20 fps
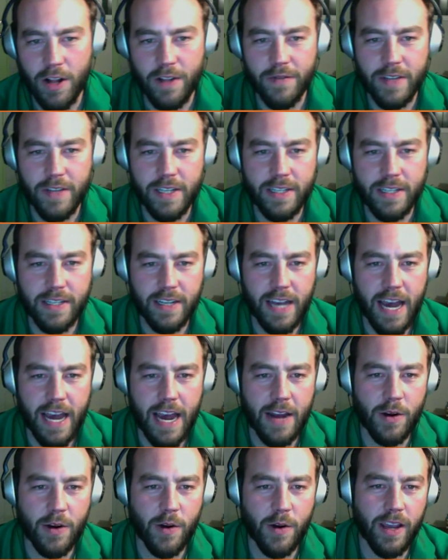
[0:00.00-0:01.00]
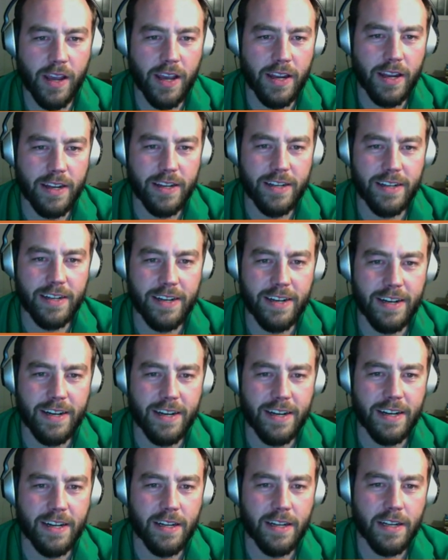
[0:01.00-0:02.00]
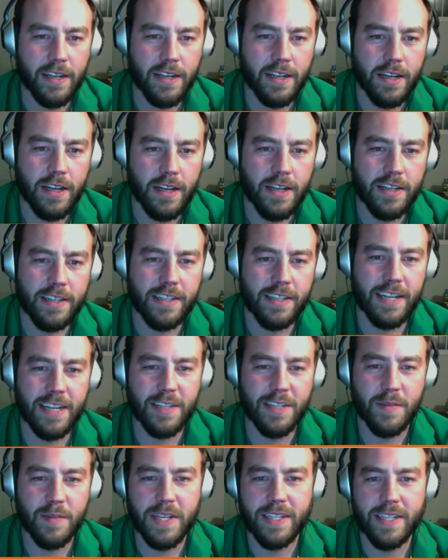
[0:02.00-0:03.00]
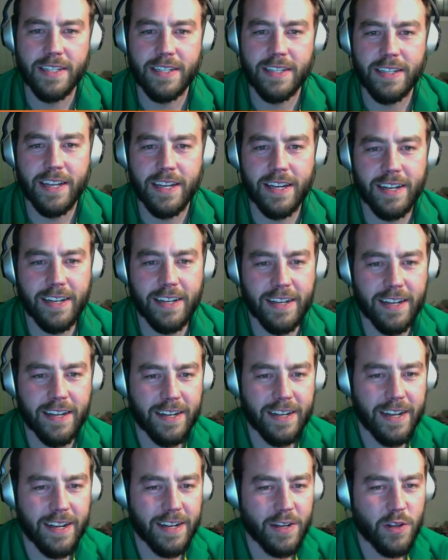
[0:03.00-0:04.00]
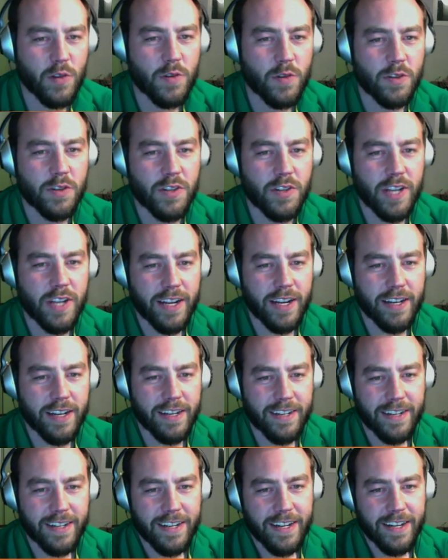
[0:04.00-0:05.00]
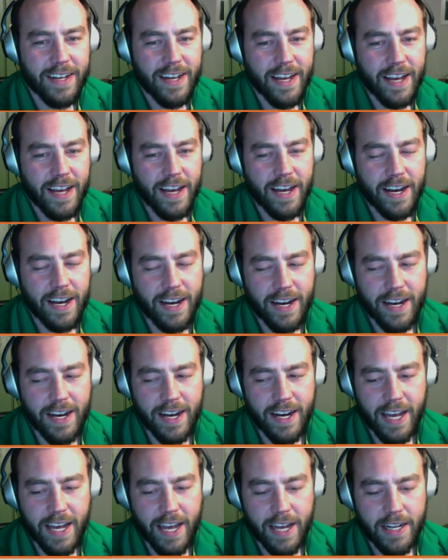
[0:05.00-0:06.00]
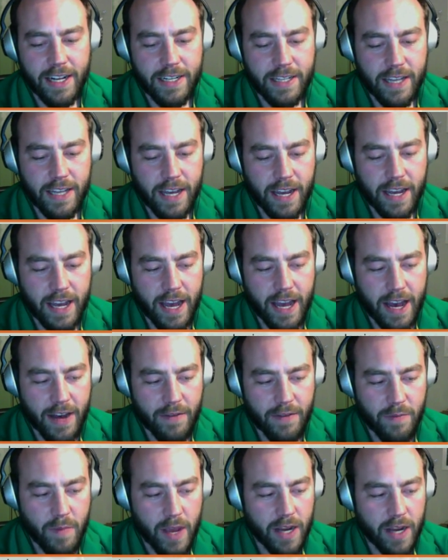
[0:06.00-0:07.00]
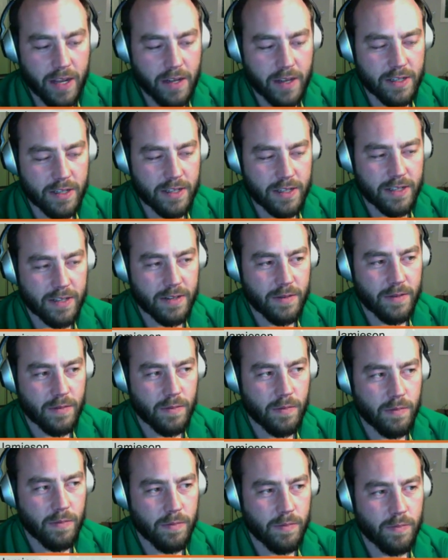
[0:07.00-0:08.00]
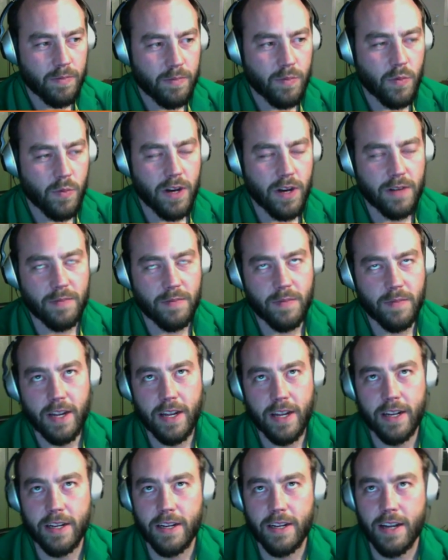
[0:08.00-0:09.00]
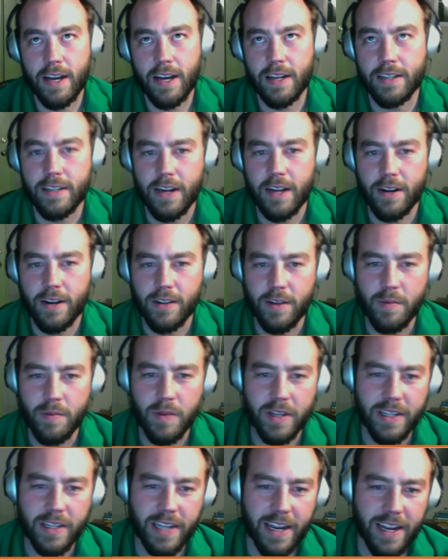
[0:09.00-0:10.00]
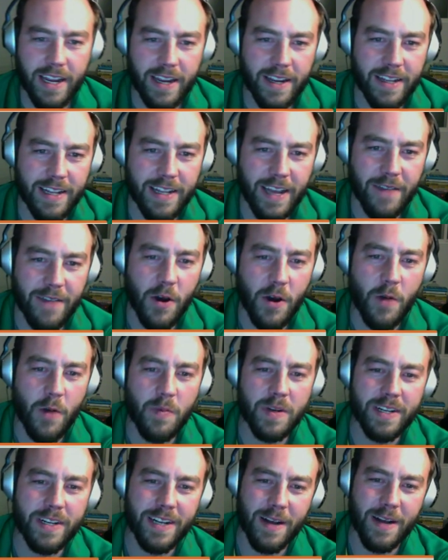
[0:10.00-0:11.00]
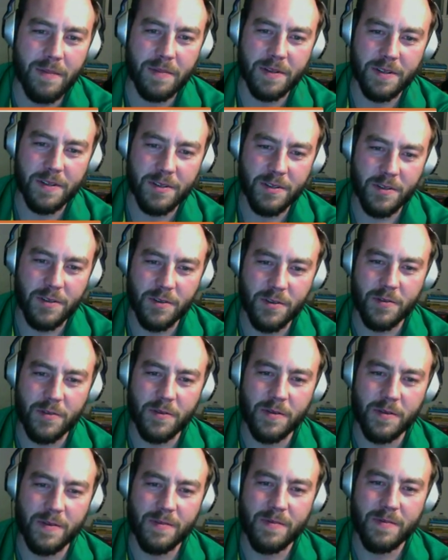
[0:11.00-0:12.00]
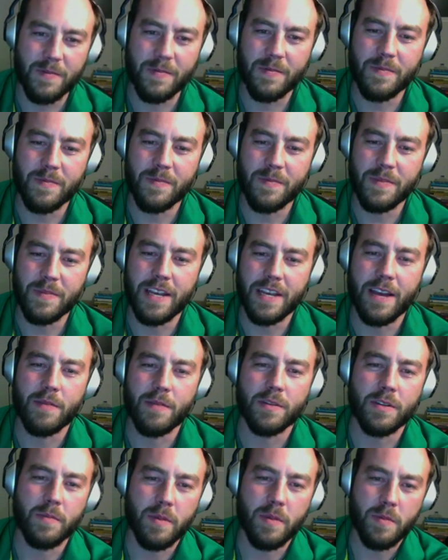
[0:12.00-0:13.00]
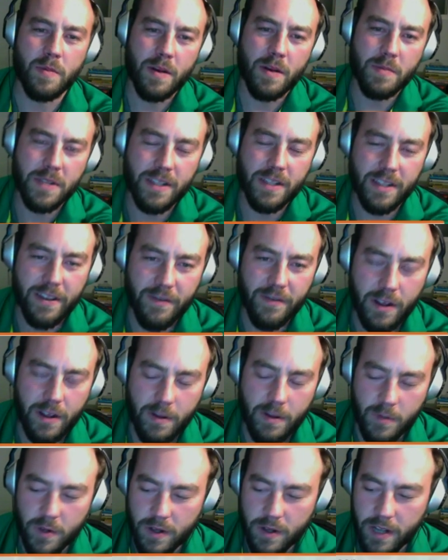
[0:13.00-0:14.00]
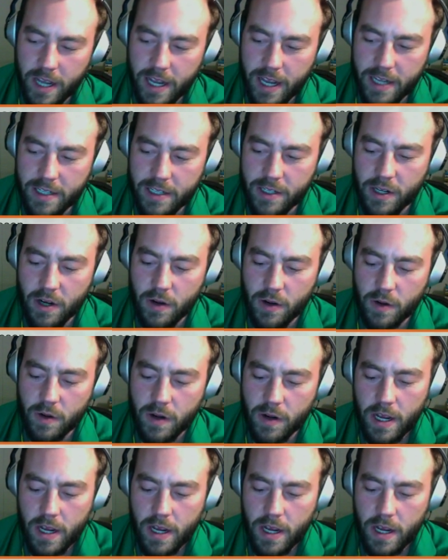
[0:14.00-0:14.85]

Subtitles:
of this aggregated sentiment and user data, and they have made it, well, not entirely, but they've opened it up to be able to be publicly available. And so